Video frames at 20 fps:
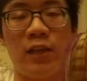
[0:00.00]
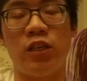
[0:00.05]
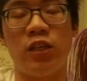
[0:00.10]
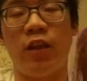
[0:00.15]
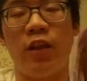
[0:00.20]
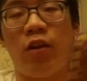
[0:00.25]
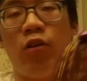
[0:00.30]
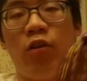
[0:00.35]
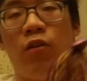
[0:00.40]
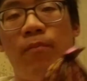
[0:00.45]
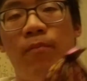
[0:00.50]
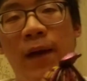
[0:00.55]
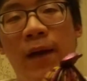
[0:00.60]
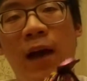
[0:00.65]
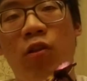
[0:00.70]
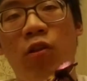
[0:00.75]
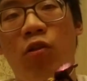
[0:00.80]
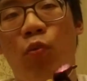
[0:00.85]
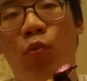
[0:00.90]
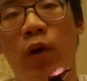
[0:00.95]
can actually scare the
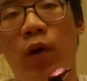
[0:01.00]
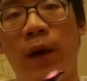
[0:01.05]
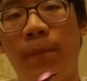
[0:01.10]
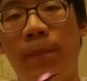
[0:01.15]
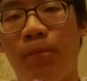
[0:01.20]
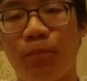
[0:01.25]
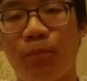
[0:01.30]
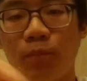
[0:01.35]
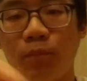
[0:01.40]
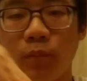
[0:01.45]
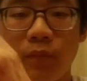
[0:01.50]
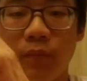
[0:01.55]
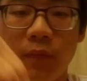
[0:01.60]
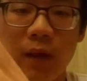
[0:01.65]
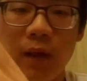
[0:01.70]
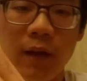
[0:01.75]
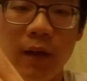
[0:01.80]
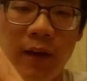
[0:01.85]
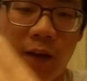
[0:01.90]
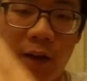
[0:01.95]
bass away.
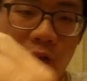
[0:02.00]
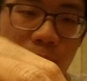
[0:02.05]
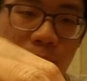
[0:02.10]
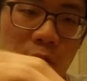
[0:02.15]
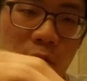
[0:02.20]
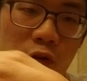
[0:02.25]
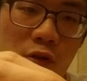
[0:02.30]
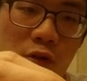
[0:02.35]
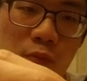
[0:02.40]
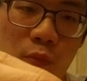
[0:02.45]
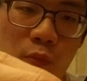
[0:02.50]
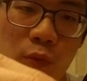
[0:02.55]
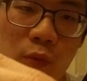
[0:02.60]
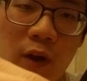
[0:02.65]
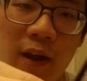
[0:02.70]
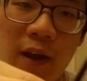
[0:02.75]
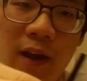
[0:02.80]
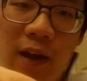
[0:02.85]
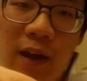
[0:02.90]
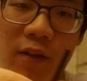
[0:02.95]
And as opposed
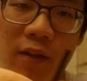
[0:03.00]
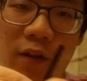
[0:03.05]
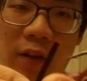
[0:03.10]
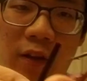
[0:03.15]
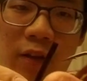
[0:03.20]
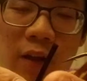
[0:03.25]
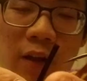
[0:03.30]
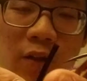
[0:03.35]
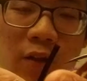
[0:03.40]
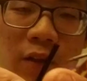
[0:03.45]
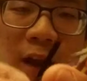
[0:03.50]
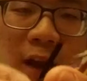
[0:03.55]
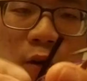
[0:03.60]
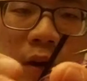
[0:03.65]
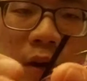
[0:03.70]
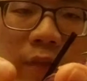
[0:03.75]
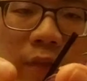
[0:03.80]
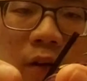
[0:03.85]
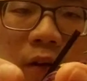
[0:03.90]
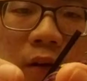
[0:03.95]
to it's
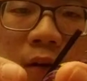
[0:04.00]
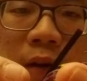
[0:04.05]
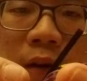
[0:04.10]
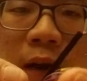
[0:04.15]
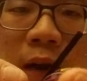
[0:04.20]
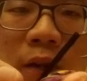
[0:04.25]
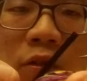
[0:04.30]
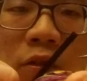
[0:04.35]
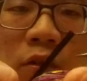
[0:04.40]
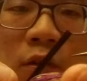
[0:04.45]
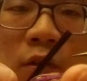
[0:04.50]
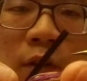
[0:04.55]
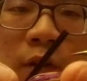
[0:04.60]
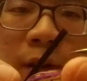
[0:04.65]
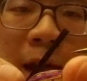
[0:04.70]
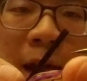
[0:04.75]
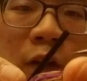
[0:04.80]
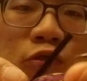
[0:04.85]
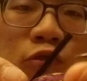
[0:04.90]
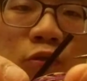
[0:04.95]
now giving a nice
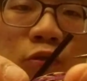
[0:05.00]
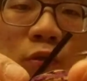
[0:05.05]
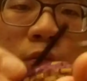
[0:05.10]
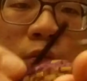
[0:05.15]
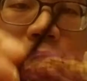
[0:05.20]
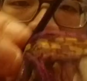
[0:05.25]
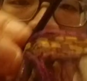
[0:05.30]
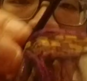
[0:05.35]
natural